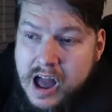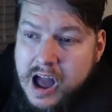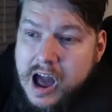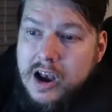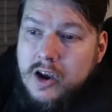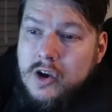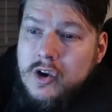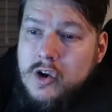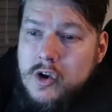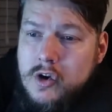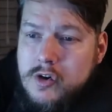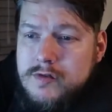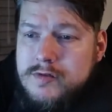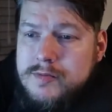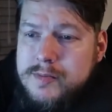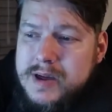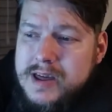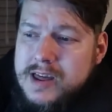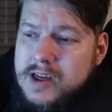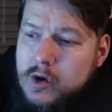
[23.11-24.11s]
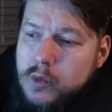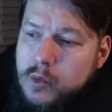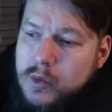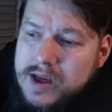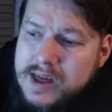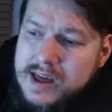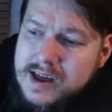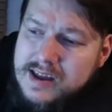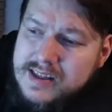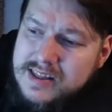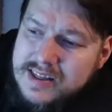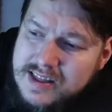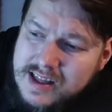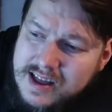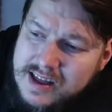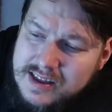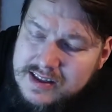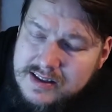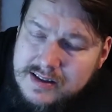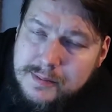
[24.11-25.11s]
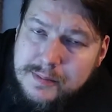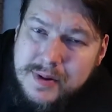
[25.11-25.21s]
I love being awake at night.